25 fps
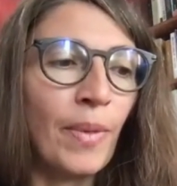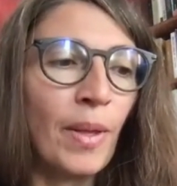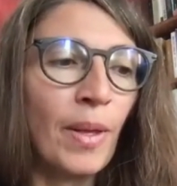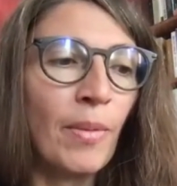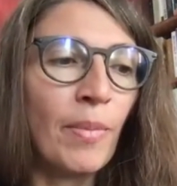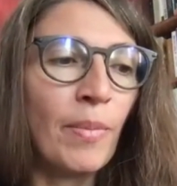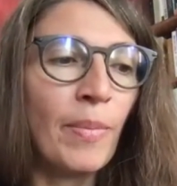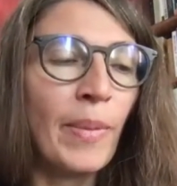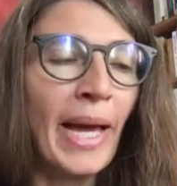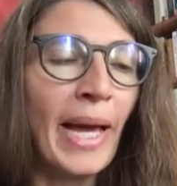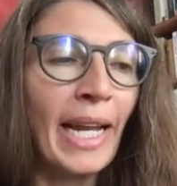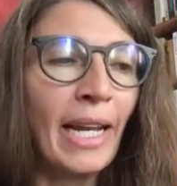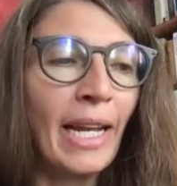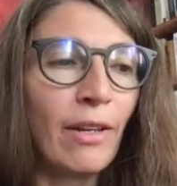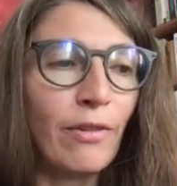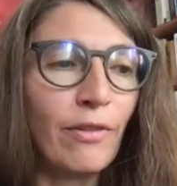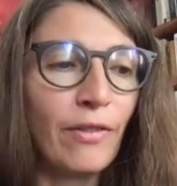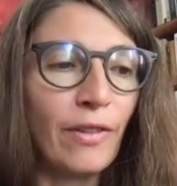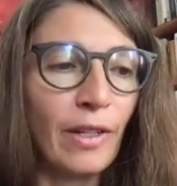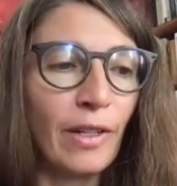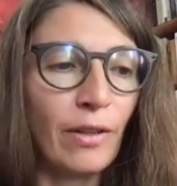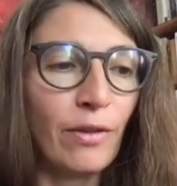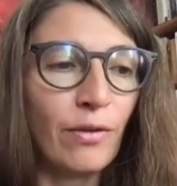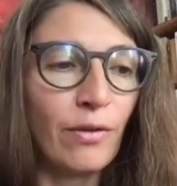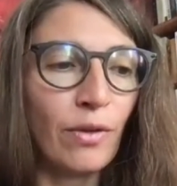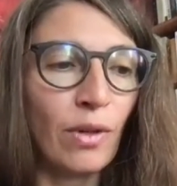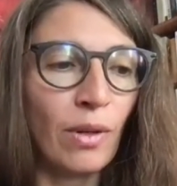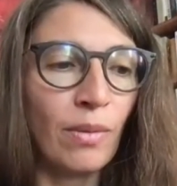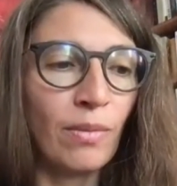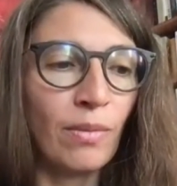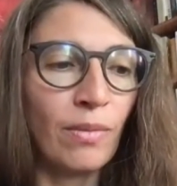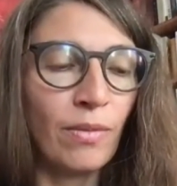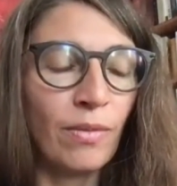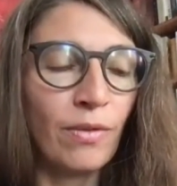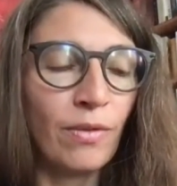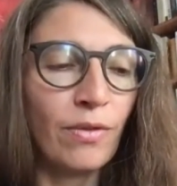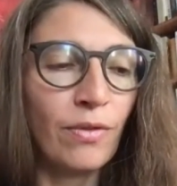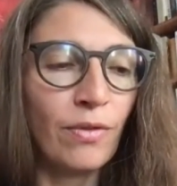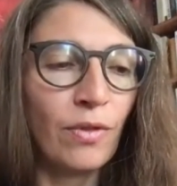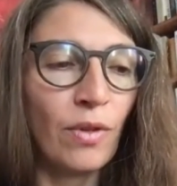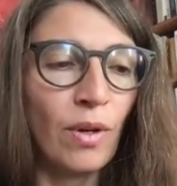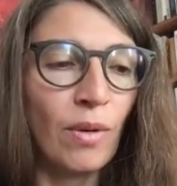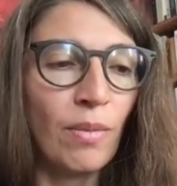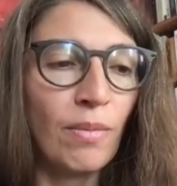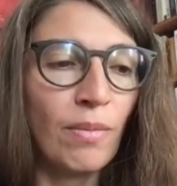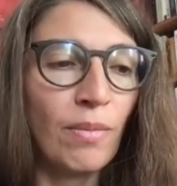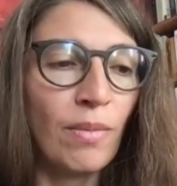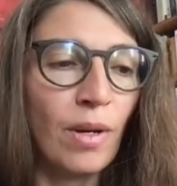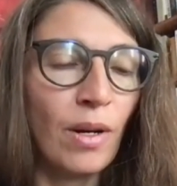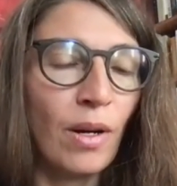benefit from
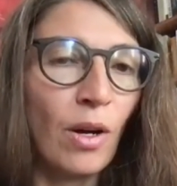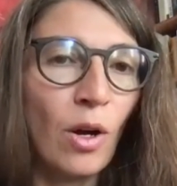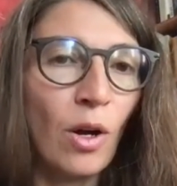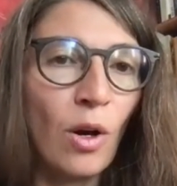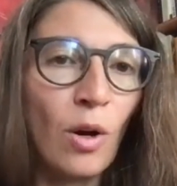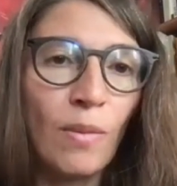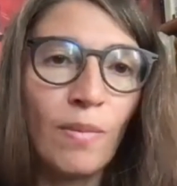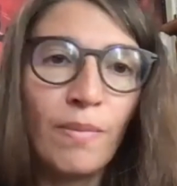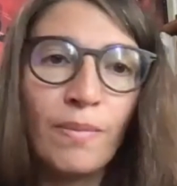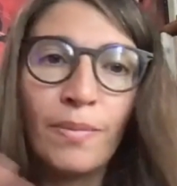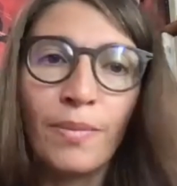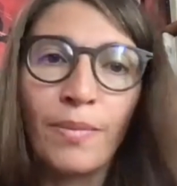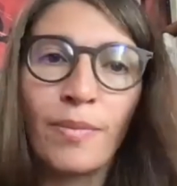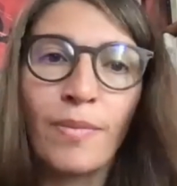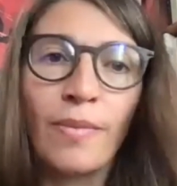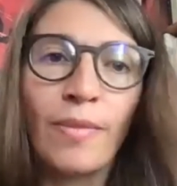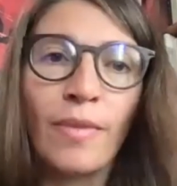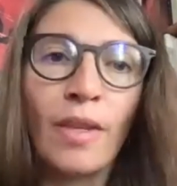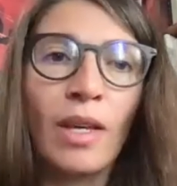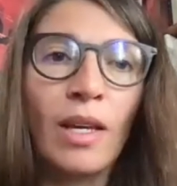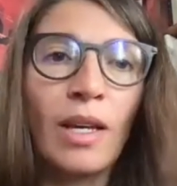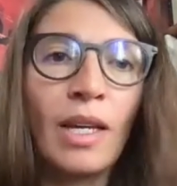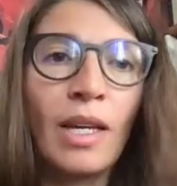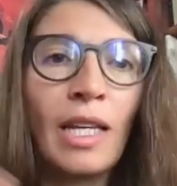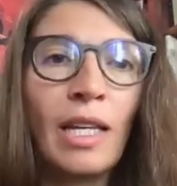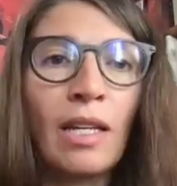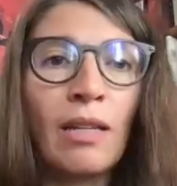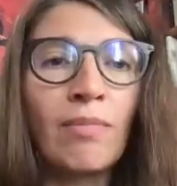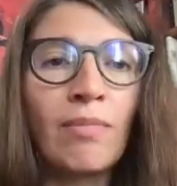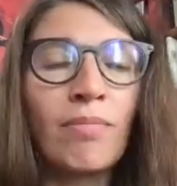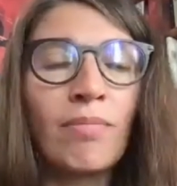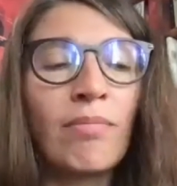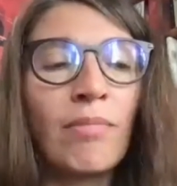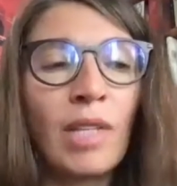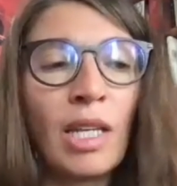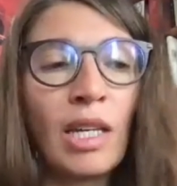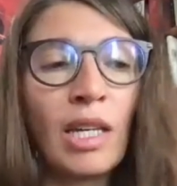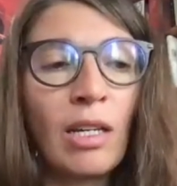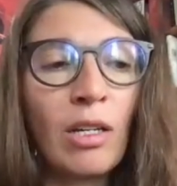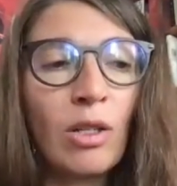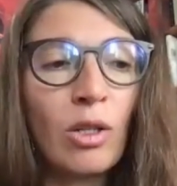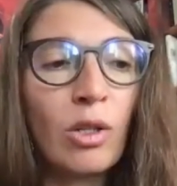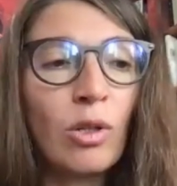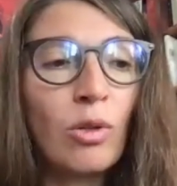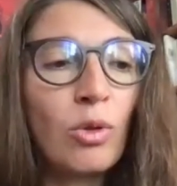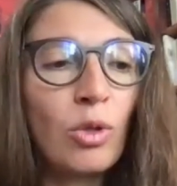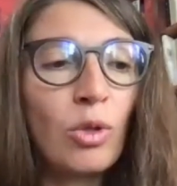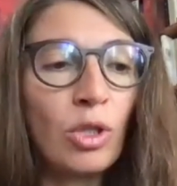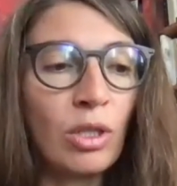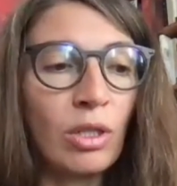the
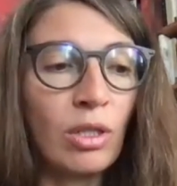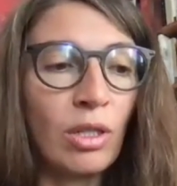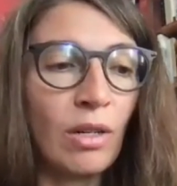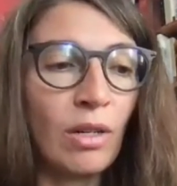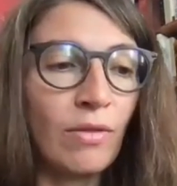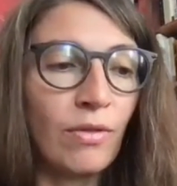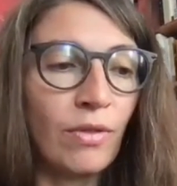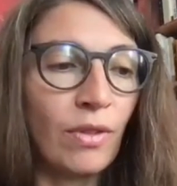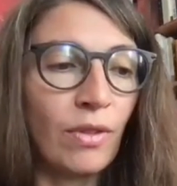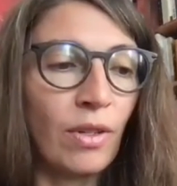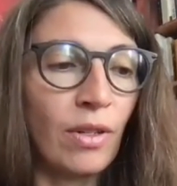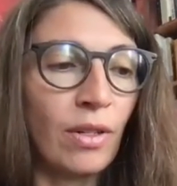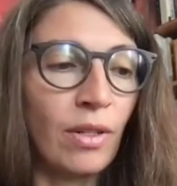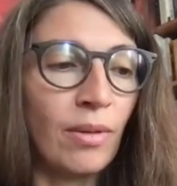inclusion of